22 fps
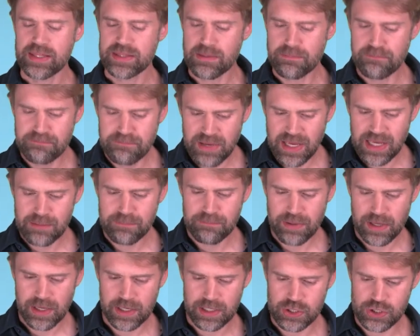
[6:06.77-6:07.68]
The
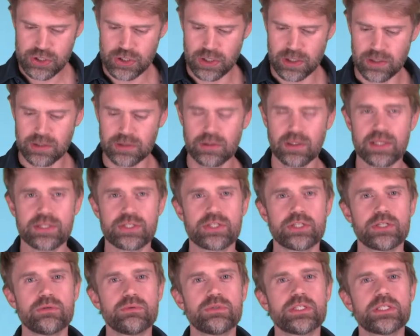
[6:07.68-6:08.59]
big picture
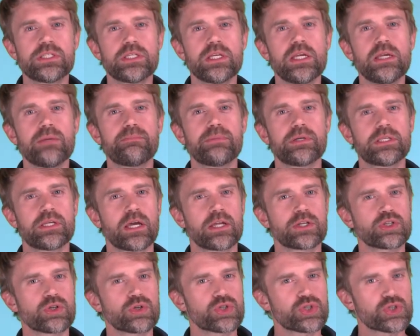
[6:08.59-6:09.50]
lets you see
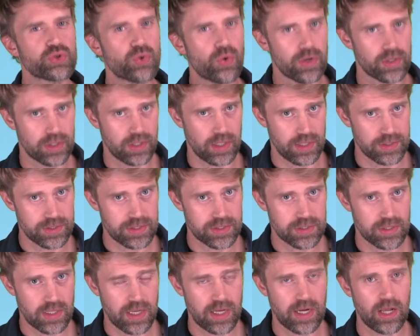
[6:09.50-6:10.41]
potential
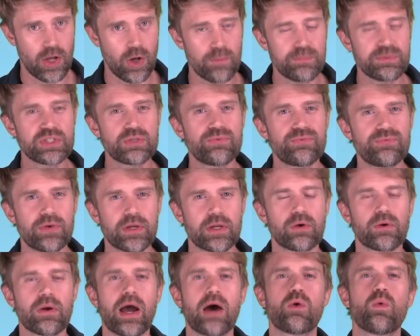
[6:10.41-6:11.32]
shortcuts and helps you
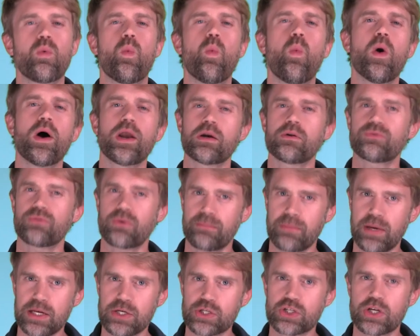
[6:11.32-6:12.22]
figure out what
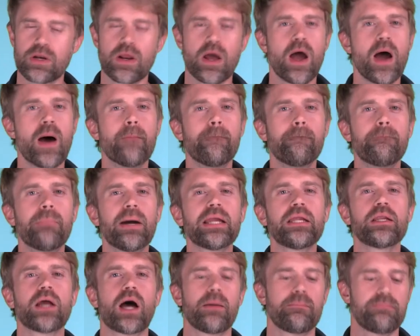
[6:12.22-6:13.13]
information
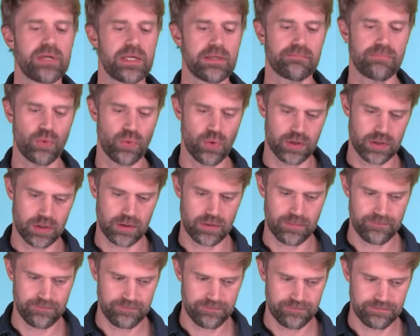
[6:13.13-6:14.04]
might not be important.
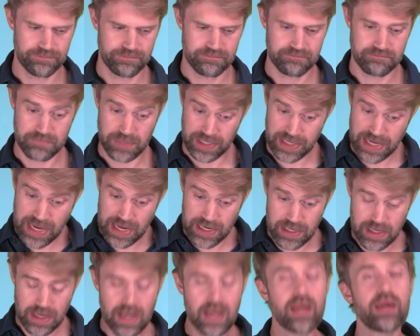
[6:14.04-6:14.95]

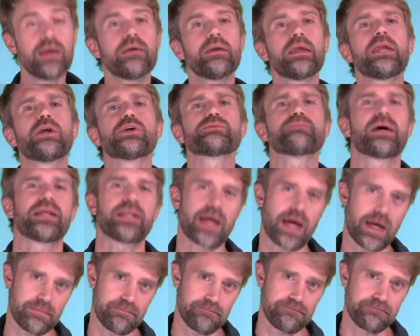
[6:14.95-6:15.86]
Again, here's my
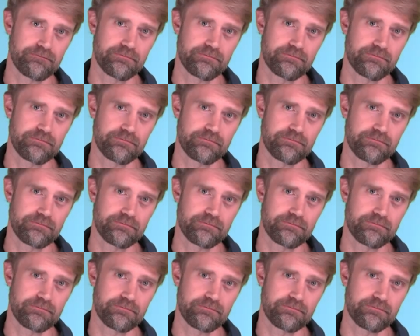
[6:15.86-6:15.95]
dad.